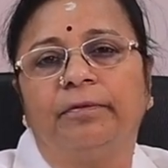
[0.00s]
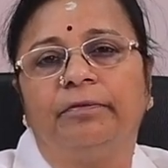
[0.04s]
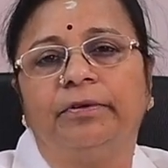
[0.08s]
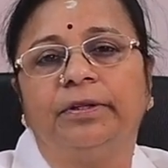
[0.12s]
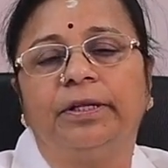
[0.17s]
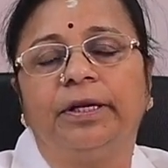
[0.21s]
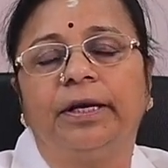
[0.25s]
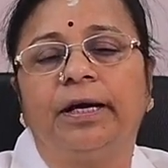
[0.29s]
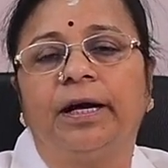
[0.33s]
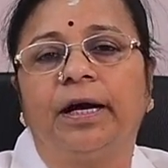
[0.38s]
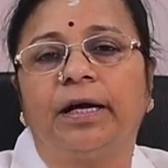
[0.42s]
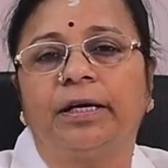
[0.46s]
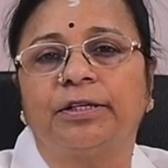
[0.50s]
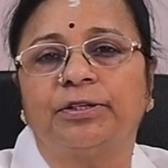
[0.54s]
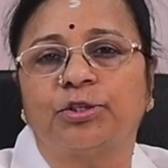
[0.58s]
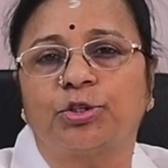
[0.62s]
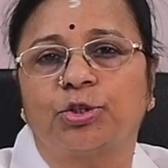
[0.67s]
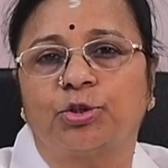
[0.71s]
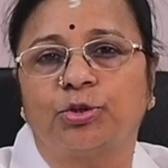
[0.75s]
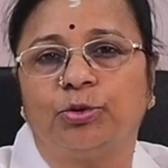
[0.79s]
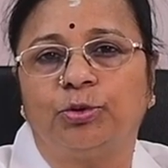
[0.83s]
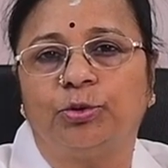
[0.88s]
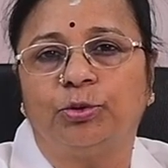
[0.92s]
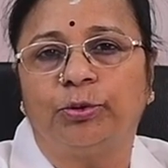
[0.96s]
With
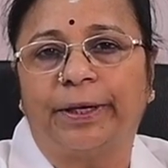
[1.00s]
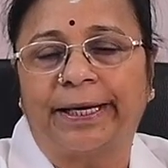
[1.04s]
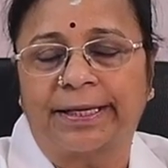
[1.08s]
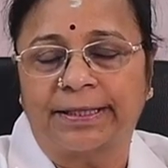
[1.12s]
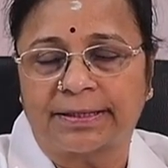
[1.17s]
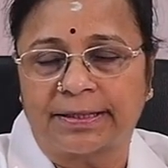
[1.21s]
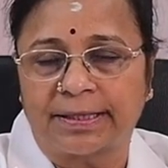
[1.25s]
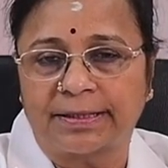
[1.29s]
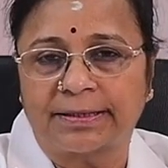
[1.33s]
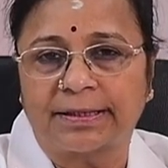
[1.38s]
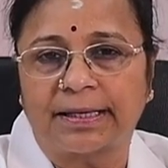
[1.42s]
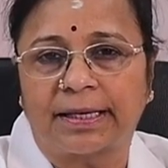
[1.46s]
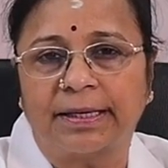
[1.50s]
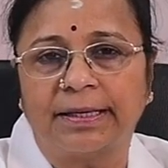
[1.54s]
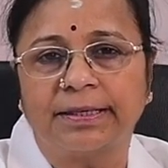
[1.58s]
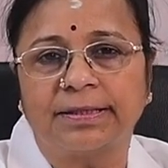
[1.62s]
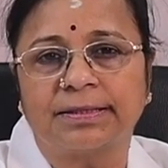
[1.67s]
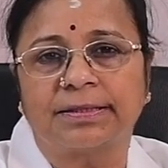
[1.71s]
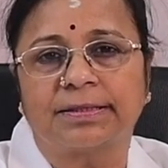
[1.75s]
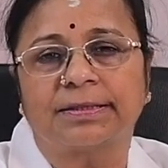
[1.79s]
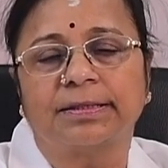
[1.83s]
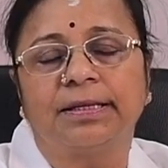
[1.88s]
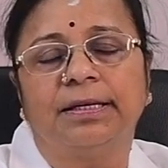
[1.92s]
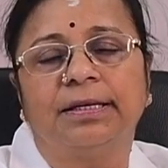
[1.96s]
regards to
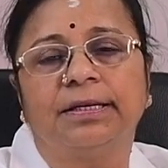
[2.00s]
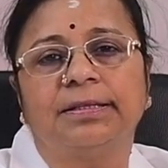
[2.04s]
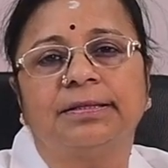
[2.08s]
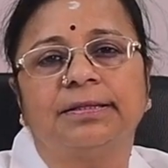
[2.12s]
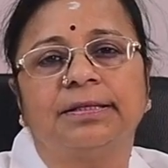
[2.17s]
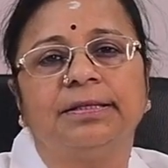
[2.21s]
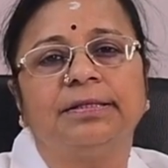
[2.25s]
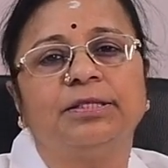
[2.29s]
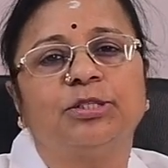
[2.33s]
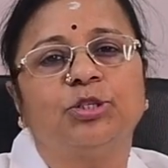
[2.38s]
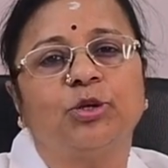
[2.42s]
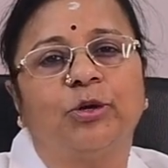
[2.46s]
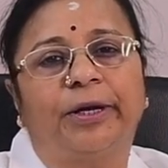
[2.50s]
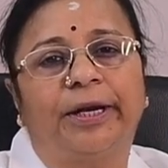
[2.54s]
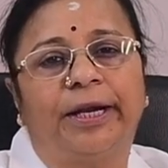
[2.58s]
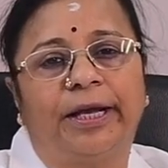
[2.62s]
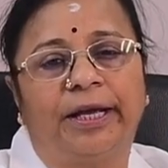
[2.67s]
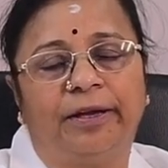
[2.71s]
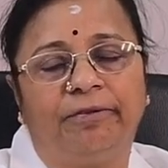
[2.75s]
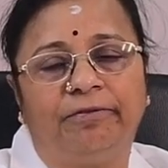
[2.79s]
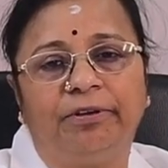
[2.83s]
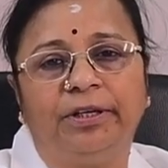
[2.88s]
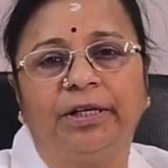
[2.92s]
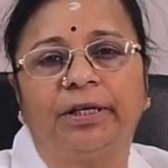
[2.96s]
exercise, since you are
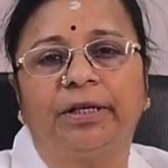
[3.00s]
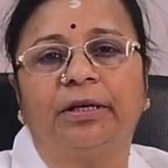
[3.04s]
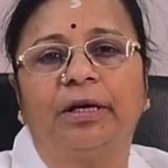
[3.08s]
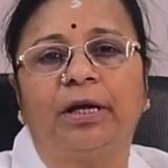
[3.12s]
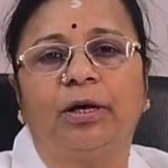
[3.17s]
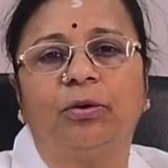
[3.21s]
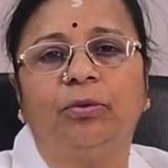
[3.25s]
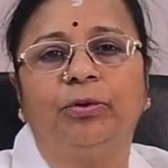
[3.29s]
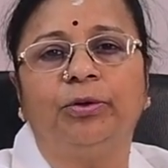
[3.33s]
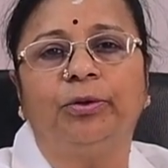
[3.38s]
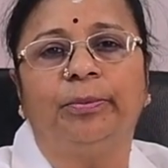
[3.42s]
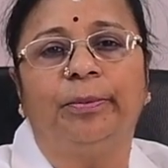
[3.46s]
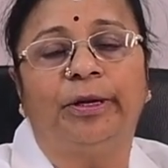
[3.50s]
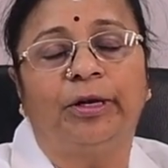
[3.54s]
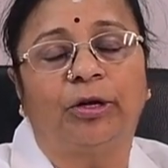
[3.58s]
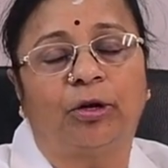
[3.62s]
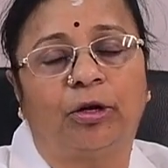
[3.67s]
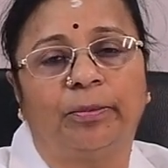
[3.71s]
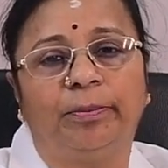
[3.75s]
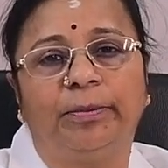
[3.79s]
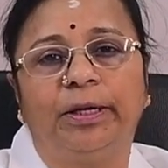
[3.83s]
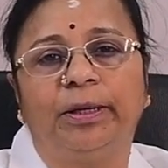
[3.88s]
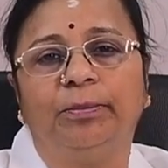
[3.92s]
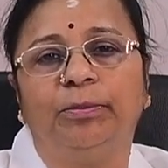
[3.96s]
heavier now, you may
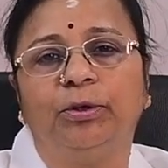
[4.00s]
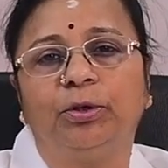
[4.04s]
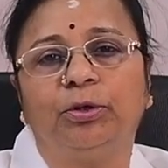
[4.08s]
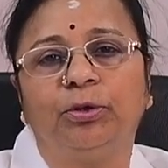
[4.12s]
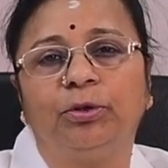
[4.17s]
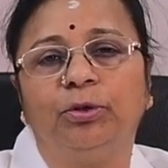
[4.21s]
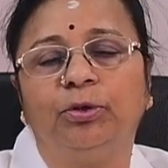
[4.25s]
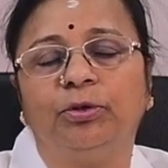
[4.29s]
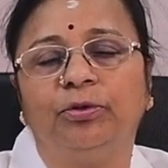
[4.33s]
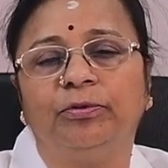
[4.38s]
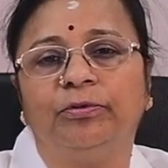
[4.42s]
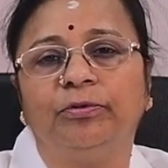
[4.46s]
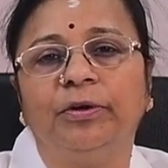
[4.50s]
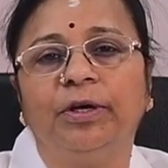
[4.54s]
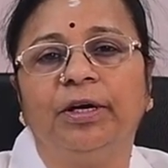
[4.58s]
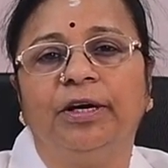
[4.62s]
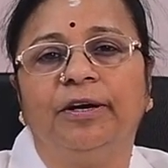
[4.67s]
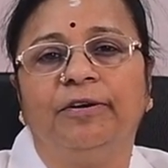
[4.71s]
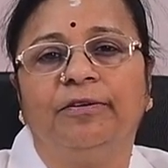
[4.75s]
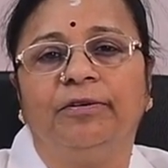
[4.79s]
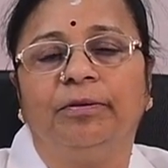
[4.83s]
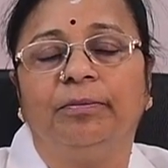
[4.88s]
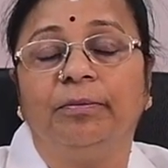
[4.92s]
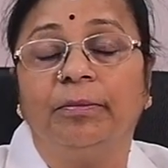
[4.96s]
not be able to do
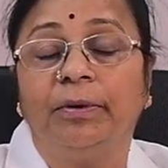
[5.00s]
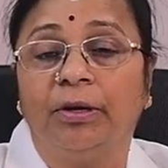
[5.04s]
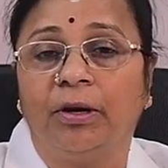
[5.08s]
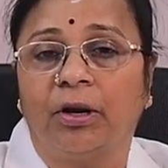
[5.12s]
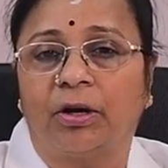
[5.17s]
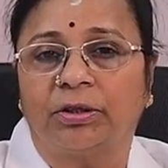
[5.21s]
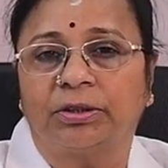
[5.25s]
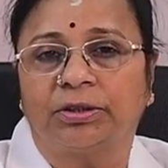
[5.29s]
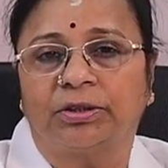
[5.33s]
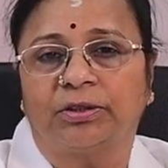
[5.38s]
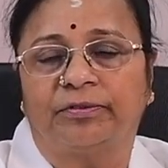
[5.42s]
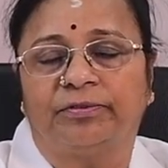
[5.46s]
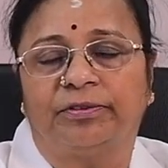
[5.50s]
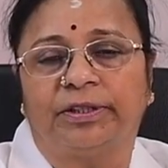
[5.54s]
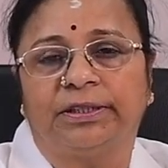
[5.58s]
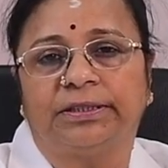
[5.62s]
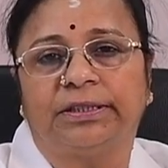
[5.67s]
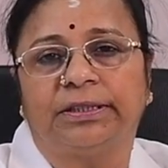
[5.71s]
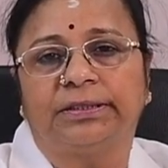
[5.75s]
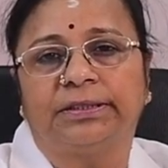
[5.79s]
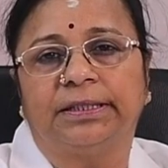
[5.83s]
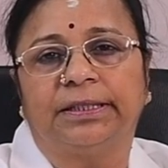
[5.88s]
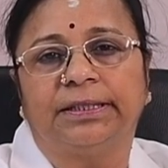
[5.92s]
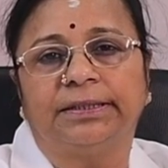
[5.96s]
lots of
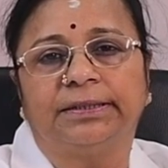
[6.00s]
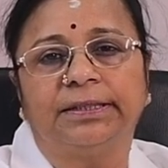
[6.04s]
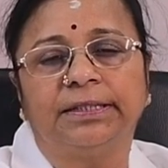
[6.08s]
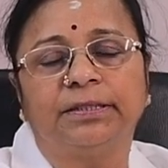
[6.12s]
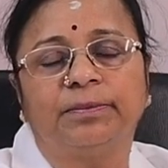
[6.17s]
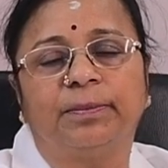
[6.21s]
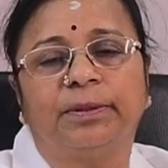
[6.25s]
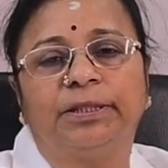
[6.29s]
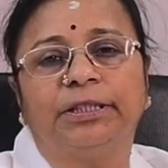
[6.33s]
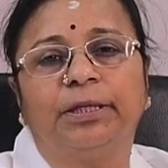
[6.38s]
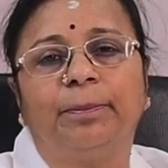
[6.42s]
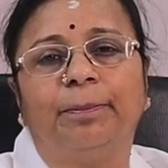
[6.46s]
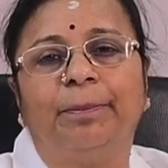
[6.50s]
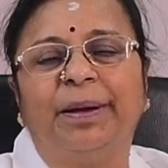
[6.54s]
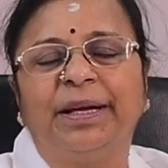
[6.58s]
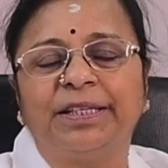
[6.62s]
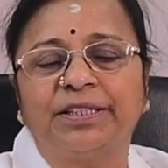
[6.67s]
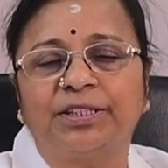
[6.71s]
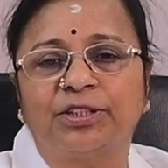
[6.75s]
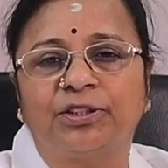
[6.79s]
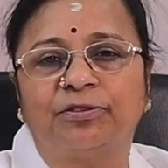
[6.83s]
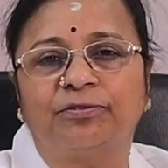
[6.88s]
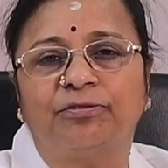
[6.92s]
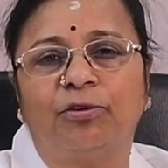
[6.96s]
exercises, but the
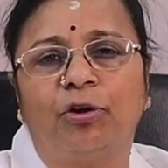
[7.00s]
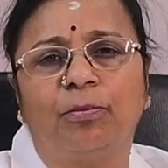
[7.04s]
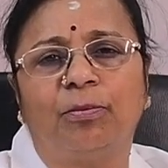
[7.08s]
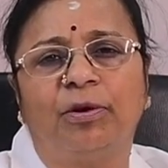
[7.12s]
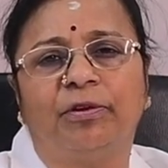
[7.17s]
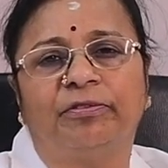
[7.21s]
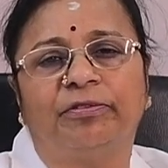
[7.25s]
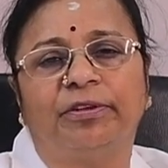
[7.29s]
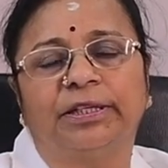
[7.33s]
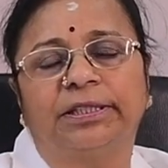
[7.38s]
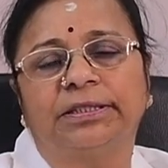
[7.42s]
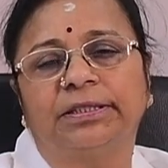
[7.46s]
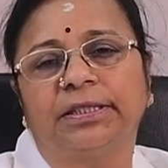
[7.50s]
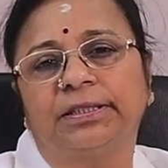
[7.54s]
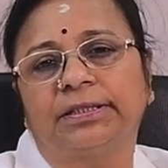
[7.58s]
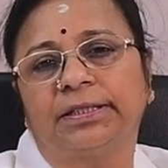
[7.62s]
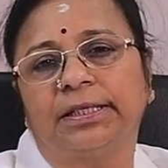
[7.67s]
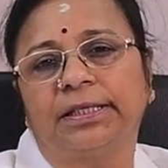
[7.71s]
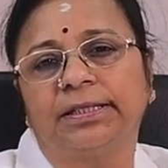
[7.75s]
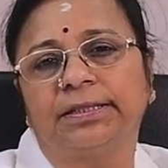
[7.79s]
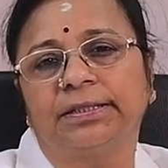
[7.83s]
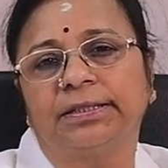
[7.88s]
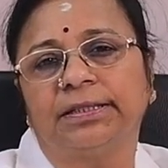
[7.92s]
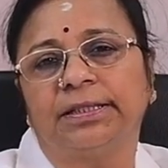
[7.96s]
best form of
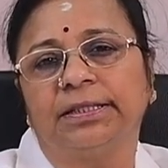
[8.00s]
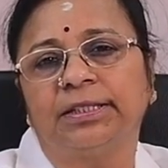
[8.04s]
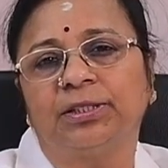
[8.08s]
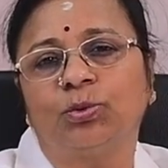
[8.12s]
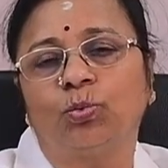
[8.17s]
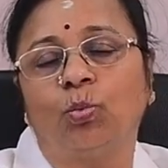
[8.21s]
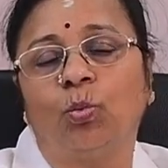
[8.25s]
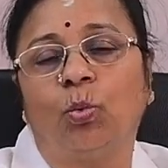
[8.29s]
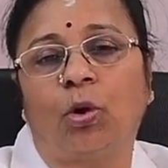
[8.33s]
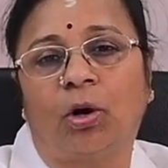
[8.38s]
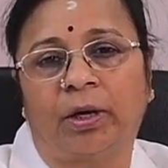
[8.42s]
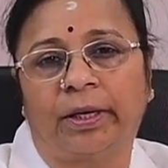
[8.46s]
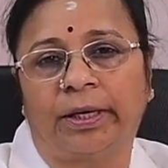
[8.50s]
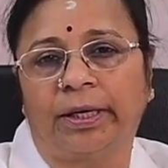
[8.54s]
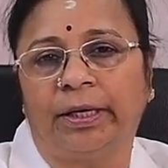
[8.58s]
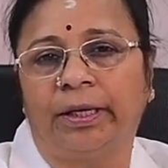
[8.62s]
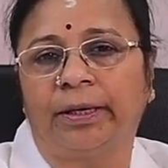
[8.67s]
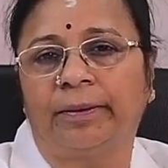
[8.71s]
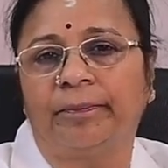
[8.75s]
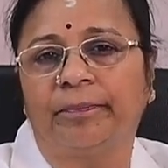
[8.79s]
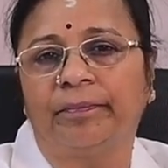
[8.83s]
exercise is walking.